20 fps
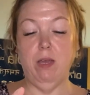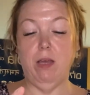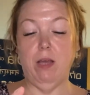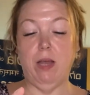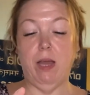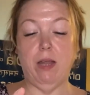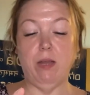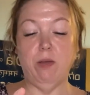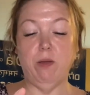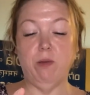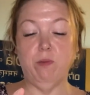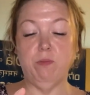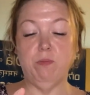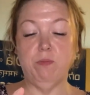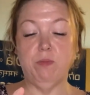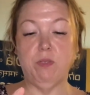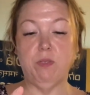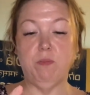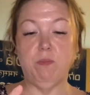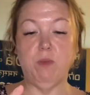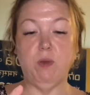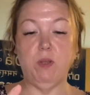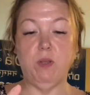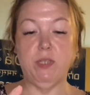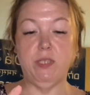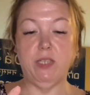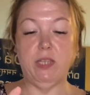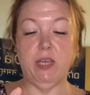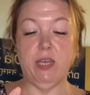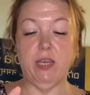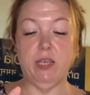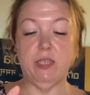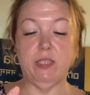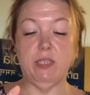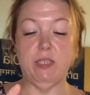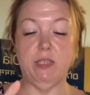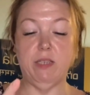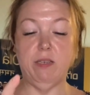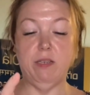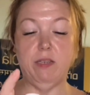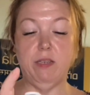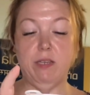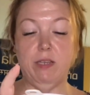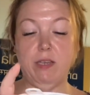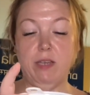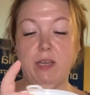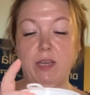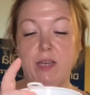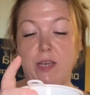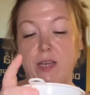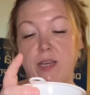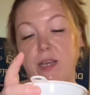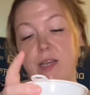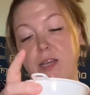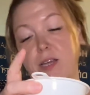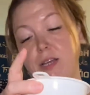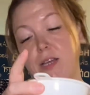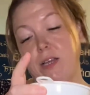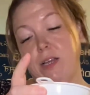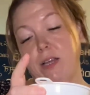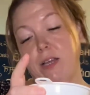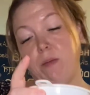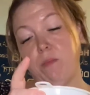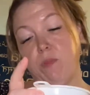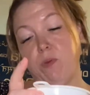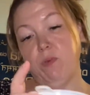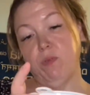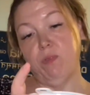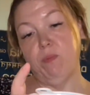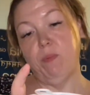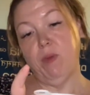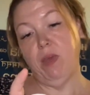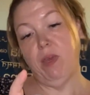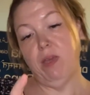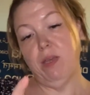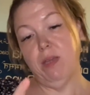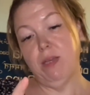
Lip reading: I know, smallest things amuse me.